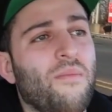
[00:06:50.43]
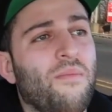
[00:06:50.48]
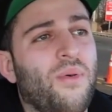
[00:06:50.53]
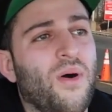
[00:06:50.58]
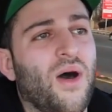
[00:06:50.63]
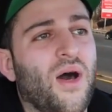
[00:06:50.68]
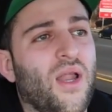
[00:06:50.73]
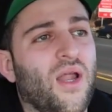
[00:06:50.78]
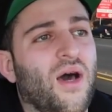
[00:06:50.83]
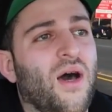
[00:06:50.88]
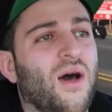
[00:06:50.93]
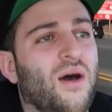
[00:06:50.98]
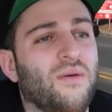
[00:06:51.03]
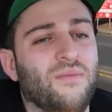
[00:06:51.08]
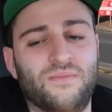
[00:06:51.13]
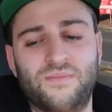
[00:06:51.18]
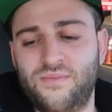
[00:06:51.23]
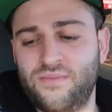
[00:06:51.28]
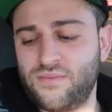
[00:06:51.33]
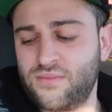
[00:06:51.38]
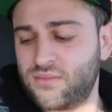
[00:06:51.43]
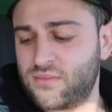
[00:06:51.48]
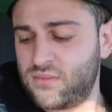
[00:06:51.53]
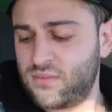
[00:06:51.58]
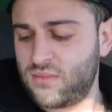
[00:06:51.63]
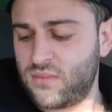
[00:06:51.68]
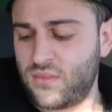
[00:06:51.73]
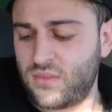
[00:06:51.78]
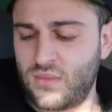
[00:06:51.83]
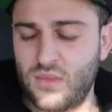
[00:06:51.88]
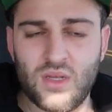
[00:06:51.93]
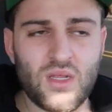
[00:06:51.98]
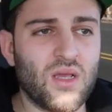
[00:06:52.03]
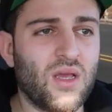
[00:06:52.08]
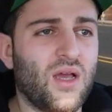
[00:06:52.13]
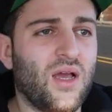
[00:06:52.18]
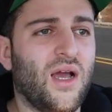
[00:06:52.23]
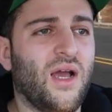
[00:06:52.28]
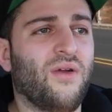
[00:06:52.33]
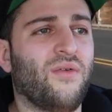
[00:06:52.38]
but
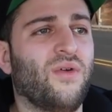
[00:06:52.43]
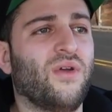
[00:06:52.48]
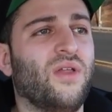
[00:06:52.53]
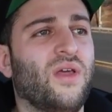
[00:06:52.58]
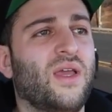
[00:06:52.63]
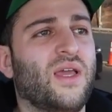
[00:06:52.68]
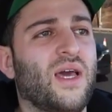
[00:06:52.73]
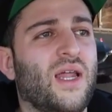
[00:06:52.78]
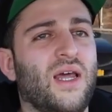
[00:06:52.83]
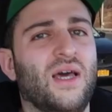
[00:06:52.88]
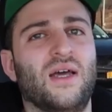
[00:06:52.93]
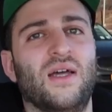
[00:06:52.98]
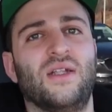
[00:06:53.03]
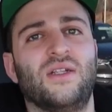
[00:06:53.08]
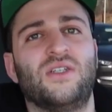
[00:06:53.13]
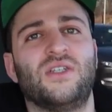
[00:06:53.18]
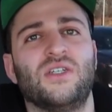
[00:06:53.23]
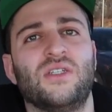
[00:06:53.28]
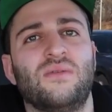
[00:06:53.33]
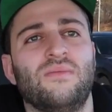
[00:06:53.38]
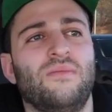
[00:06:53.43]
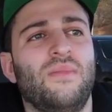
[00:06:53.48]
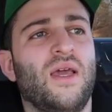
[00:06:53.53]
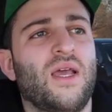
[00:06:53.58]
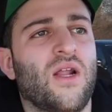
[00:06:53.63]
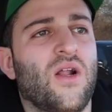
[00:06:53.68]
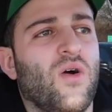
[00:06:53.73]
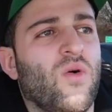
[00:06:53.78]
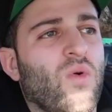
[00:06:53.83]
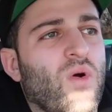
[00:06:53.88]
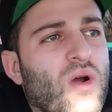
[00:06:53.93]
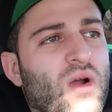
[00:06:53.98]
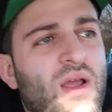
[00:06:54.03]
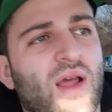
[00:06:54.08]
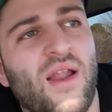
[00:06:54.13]
I really gotta just make it all work.